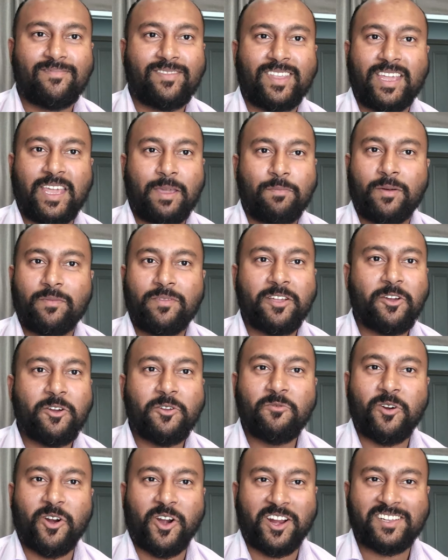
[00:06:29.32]
keep up the
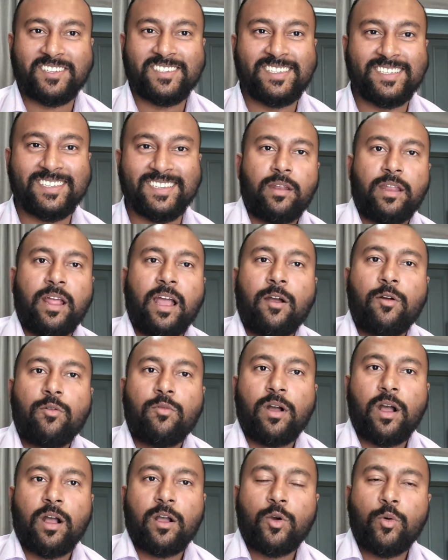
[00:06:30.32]
good works. Now,
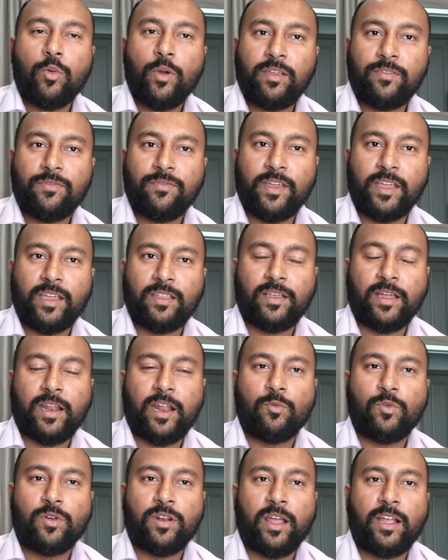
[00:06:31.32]
a quick thing that I
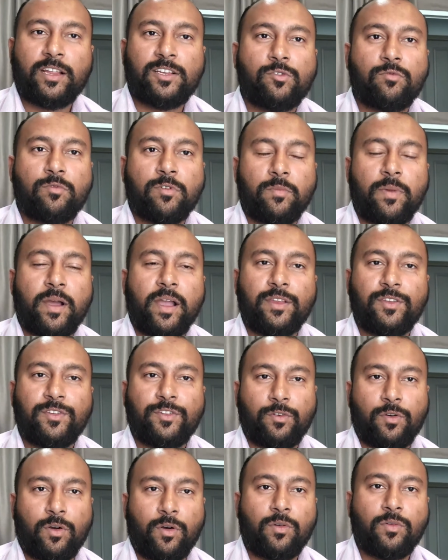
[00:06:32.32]
would like to remind
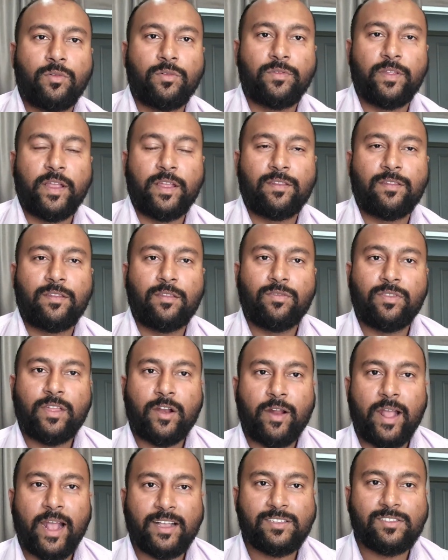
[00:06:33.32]
you all, that
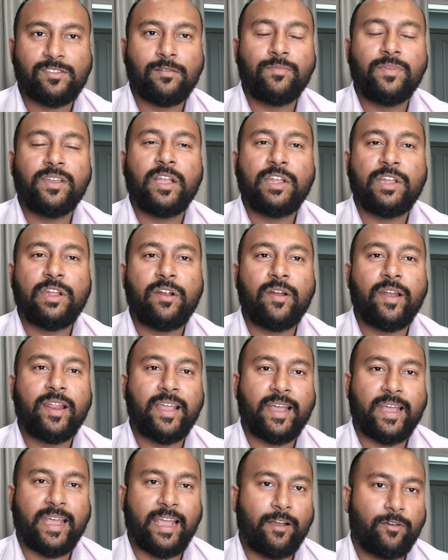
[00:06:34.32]
there has to be a
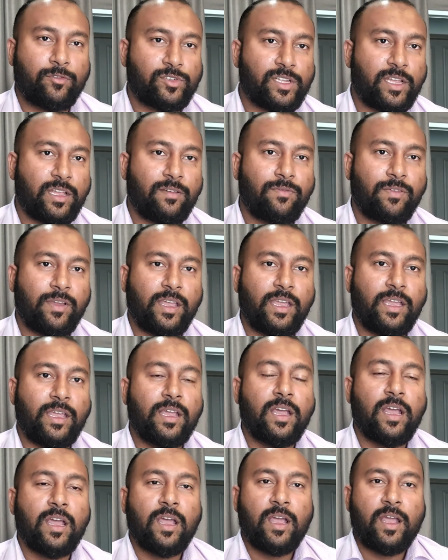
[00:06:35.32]
yearly accounting fee
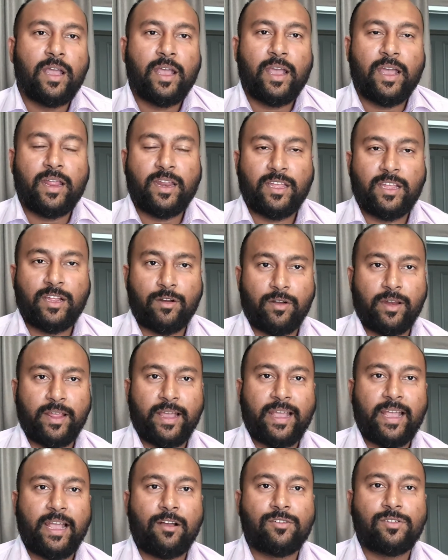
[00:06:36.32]
and a yearly
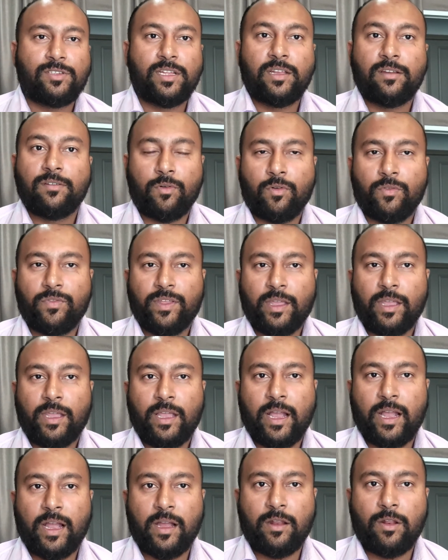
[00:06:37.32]
accounting for the
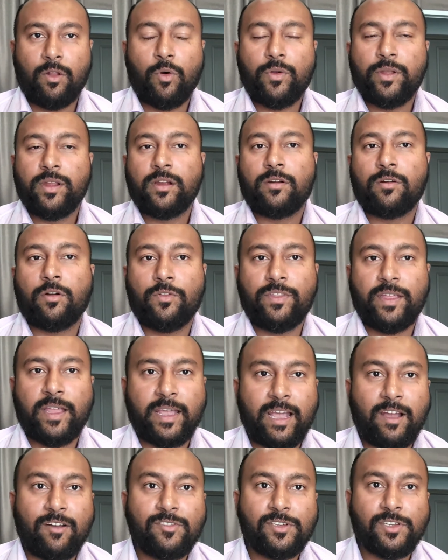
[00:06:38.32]
lawyer or the
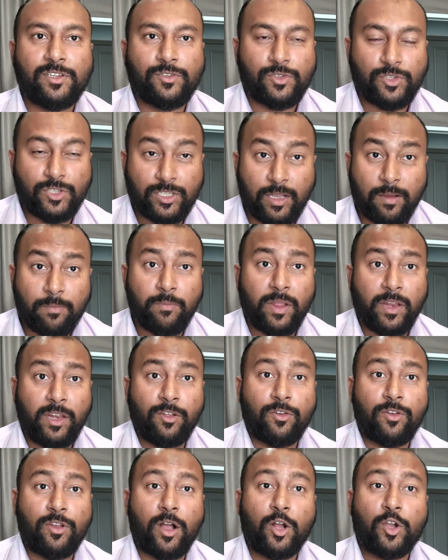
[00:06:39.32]
accountant to submit
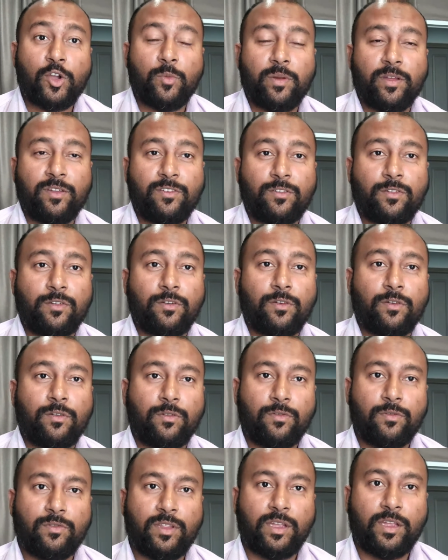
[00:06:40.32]
your document to
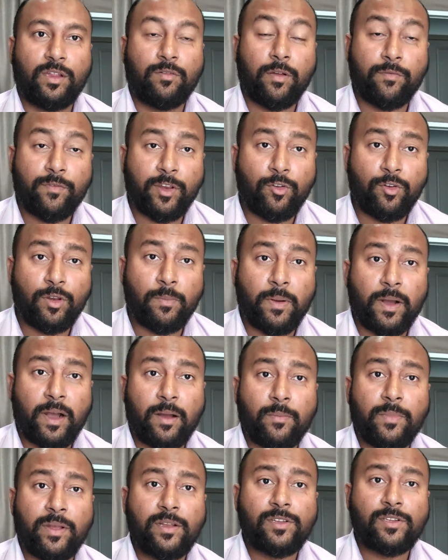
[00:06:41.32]
the revenue
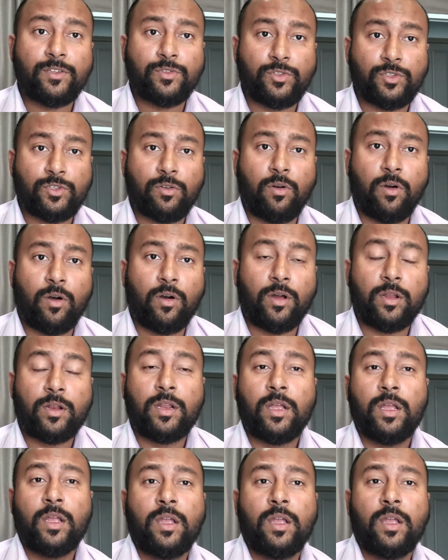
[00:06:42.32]
department and so on.